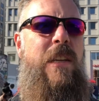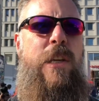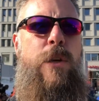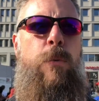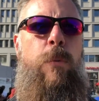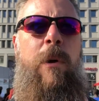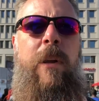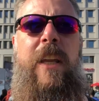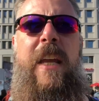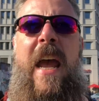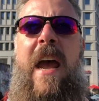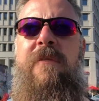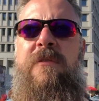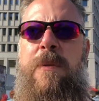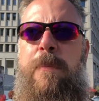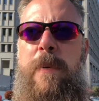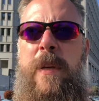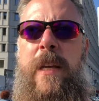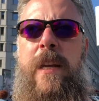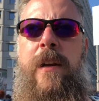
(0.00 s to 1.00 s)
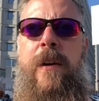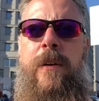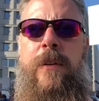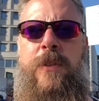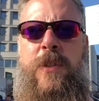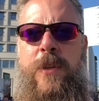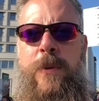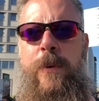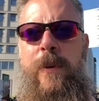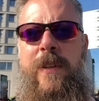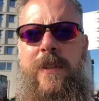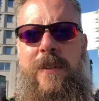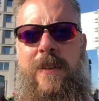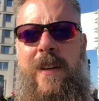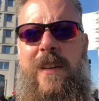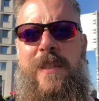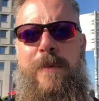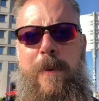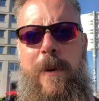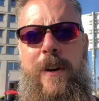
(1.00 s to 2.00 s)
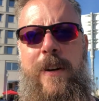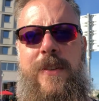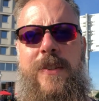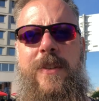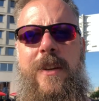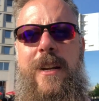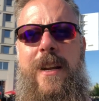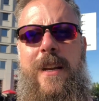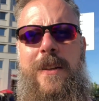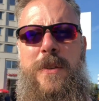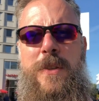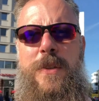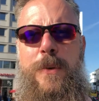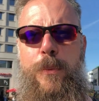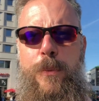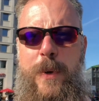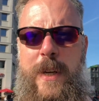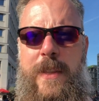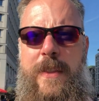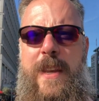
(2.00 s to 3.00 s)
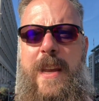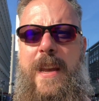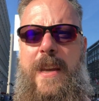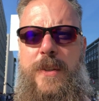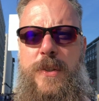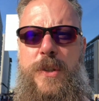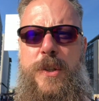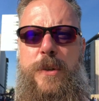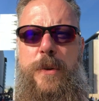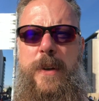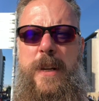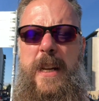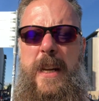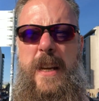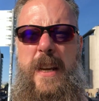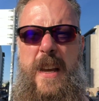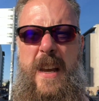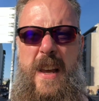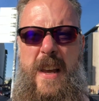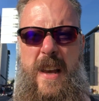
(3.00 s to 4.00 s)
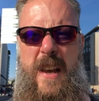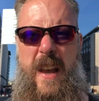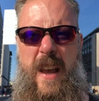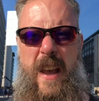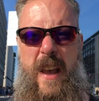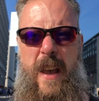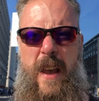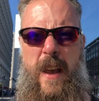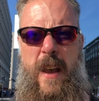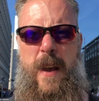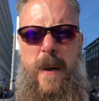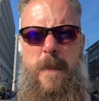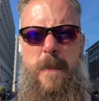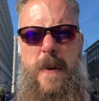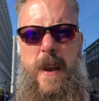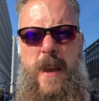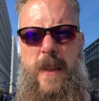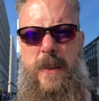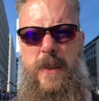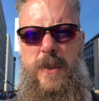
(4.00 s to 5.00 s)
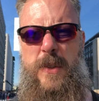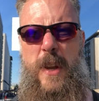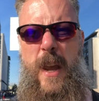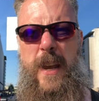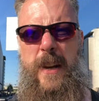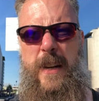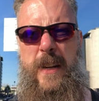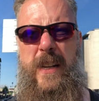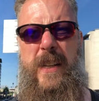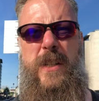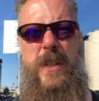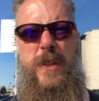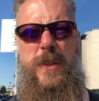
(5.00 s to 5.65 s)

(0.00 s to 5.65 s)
You really have to be here to experience it and to read the history and the signage.